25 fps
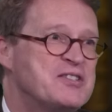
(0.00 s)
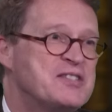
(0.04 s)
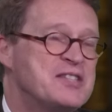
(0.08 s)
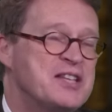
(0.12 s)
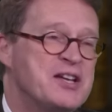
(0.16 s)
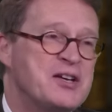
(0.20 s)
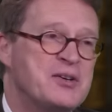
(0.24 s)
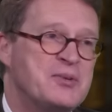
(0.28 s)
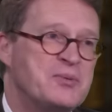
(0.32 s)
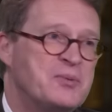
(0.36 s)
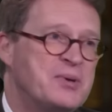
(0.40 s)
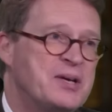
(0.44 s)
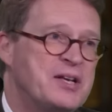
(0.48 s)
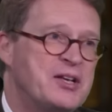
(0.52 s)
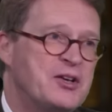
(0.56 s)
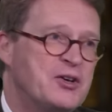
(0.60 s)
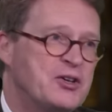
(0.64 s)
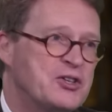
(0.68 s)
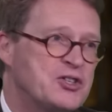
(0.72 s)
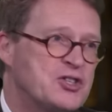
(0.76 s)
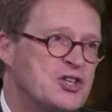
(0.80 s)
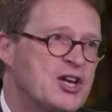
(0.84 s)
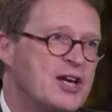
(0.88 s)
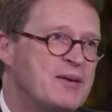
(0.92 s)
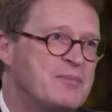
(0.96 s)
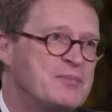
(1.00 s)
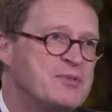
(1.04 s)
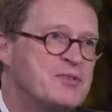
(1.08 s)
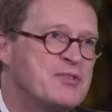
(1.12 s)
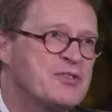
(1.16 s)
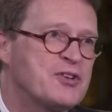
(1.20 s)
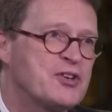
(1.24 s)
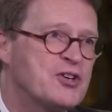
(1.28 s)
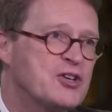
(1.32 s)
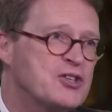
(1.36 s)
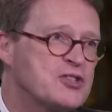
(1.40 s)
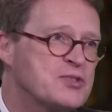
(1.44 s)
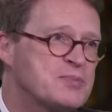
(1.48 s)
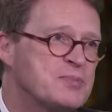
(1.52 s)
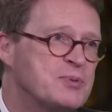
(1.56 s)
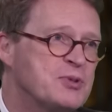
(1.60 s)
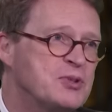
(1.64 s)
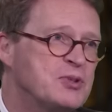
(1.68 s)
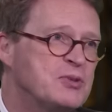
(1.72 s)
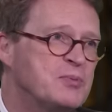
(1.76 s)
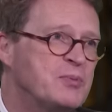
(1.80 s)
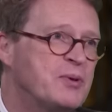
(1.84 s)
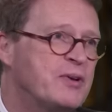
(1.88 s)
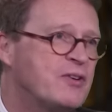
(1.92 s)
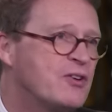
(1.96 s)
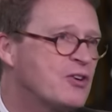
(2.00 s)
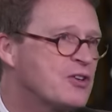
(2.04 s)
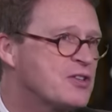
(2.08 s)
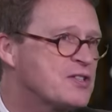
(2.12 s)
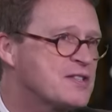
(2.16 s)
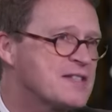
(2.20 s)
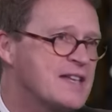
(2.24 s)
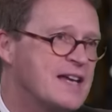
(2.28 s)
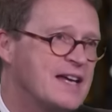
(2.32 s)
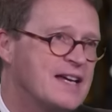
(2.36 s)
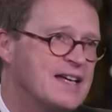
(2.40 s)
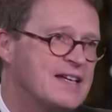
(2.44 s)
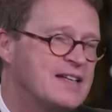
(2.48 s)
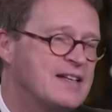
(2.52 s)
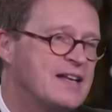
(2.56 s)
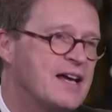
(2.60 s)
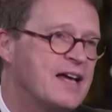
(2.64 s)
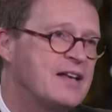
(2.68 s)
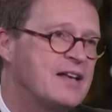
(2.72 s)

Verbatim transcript: is no. We're not it, ashamed of the gospel. It, we've got to say it,